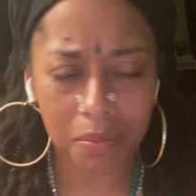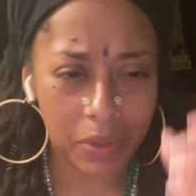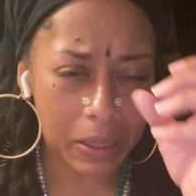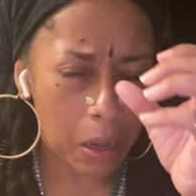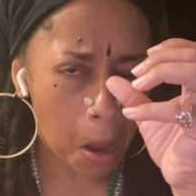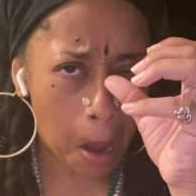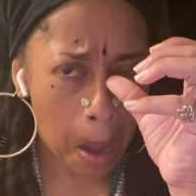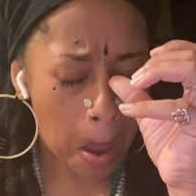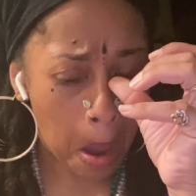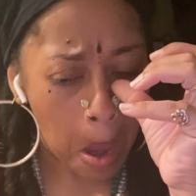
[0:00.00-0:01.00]
But
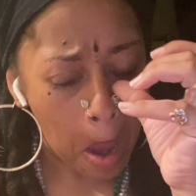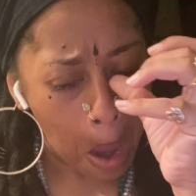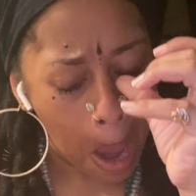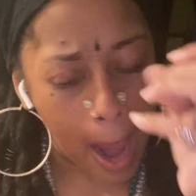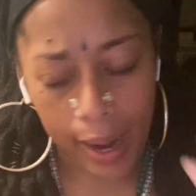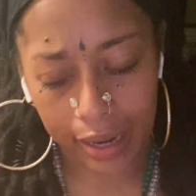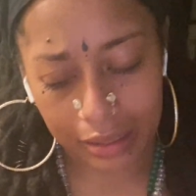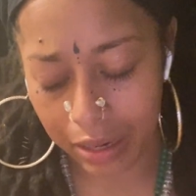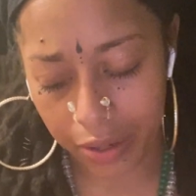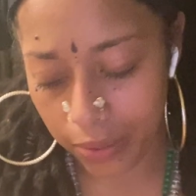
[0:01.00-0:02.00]
I got to
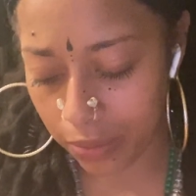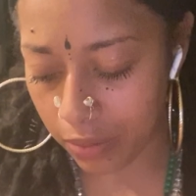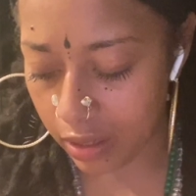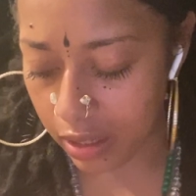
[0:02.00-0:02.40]
tell you,